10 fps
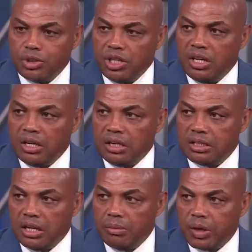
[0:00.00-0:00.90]
G League
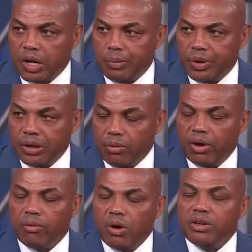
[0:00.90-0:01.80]
team a couple.
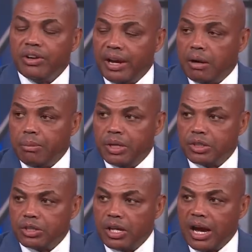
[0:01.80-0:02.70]
Well, one year they had a
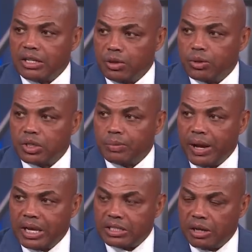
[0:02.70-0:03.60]
bunch of guys who were just
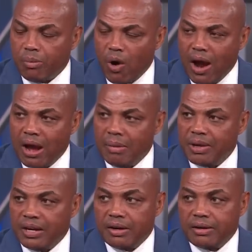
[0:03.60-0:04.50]
past their prime,
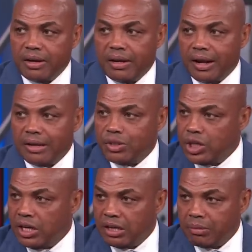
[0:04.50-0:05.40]
and then then they had a
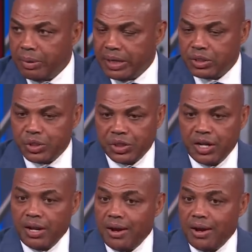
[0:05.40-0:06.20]
G League bench.